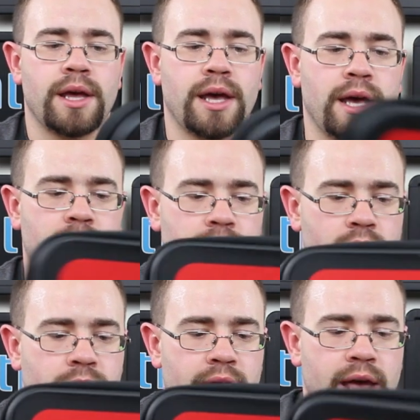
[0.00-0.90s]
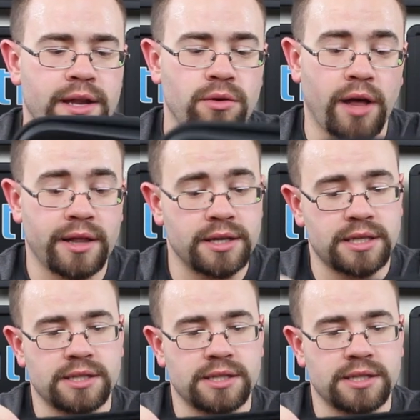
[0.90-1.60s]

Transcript: And okay, I do like this.